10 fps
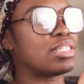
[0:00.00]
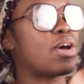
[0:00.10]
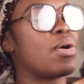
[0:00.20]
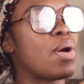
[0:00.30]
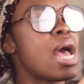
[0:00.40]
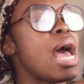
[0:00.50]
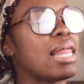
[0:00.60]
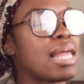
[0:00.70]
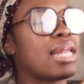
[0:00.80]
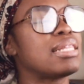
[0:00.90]
So
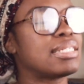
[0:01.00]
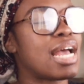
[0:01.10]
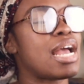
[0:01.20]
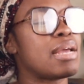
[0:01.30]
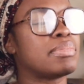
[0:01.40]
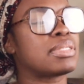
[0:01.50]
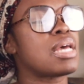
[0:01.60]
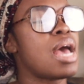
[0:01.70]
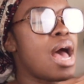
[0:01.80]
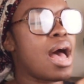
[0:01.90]
a lot of the times,
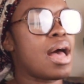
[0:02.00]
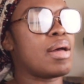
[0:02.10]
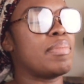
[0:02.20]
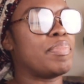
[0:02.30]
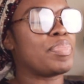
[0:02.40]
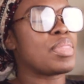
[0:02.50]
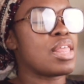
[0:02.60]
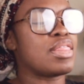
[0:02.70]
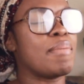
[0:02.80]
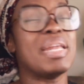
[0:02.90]

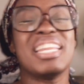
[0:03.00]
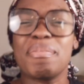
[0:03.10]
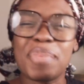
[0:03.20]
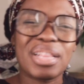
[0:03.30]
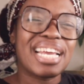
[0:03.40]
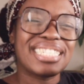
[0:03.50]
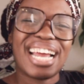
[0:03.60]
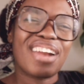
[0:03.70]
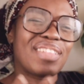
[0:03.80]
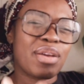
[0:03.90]
the manipulation,
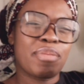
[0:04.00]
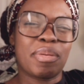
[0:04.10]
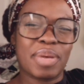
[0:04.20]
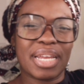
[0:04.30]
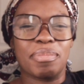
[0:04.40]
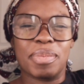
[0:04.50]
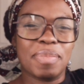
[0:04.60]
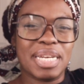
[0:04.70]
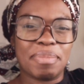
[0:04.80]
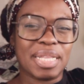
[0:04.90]
I don't like when people get
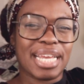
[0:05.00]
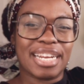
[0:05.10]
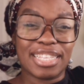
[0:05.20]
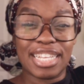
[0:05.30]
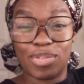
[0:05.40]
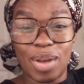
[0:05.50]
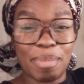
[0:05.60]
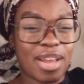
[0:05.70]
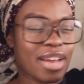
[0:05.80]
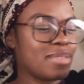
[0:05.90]
manipulated, and that's why
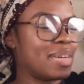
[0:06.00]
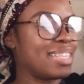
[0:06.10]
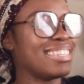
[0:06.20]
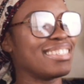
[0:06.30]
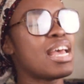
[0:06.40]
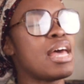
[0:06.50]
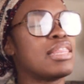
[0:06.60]
I'm talking about this.